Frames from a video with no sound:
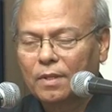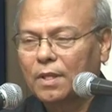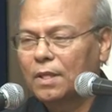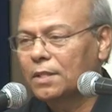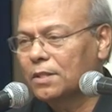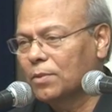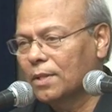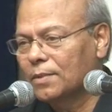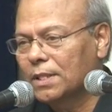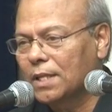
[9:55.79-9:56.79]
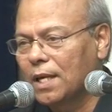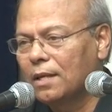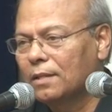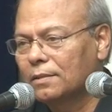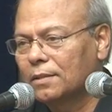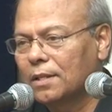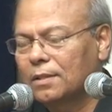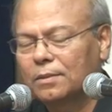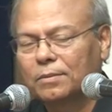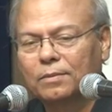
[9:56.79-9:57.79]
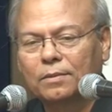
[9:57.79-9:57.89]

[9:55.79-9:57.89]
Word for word: Uh, it's one of the sayings that